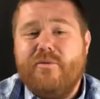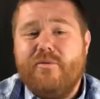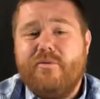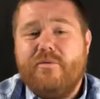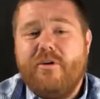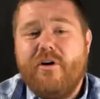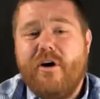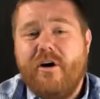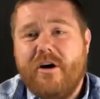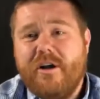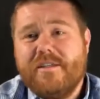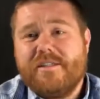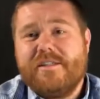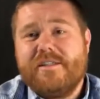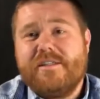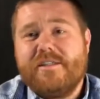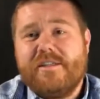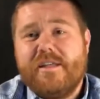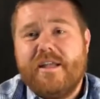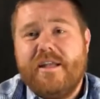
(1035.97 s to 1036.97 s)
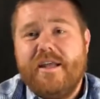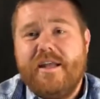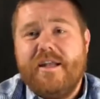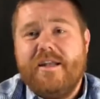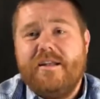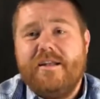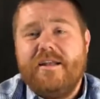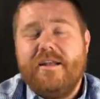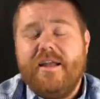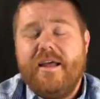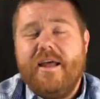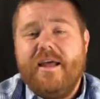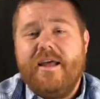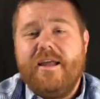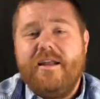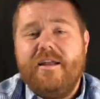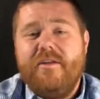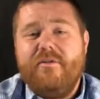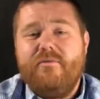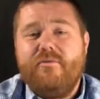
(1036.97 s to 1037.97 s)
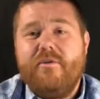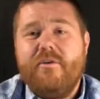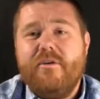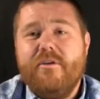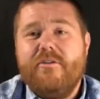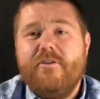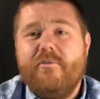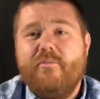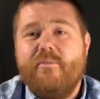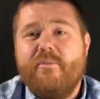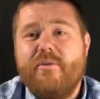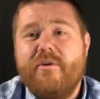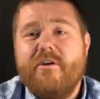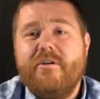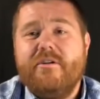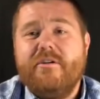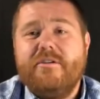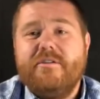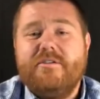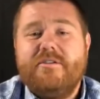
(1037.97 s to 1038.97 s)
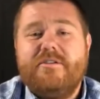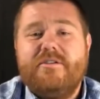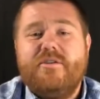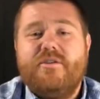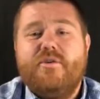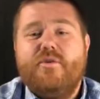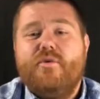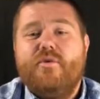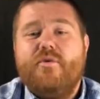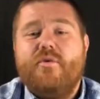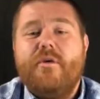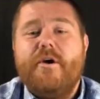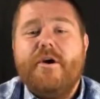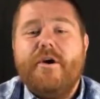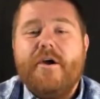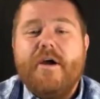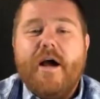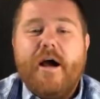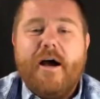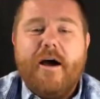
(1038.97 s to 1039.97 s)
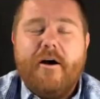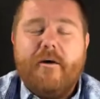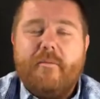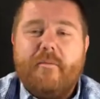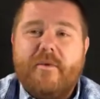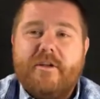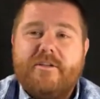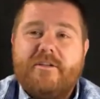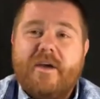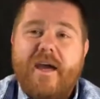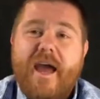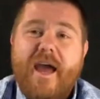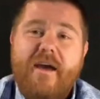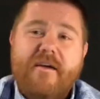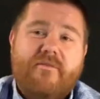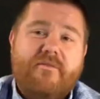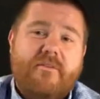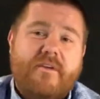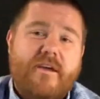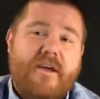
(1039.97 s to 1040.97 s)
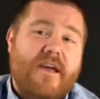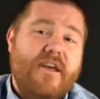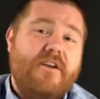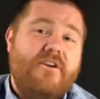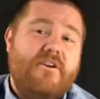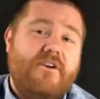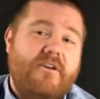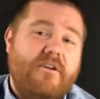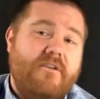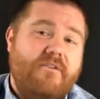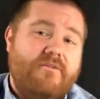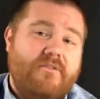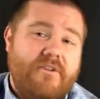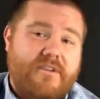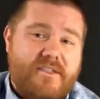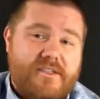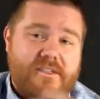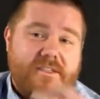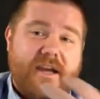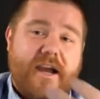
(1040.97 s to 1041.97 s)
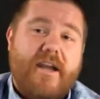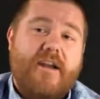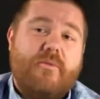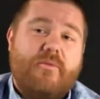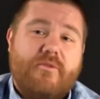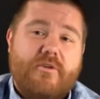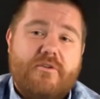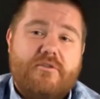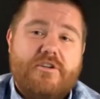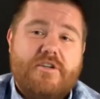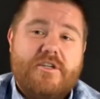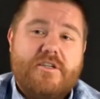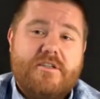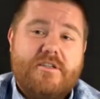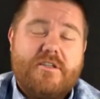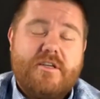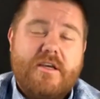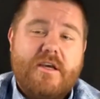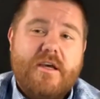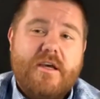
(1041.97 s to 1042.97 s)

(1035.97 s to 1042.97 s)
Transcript: costs and really the burden to have iterative design approaches.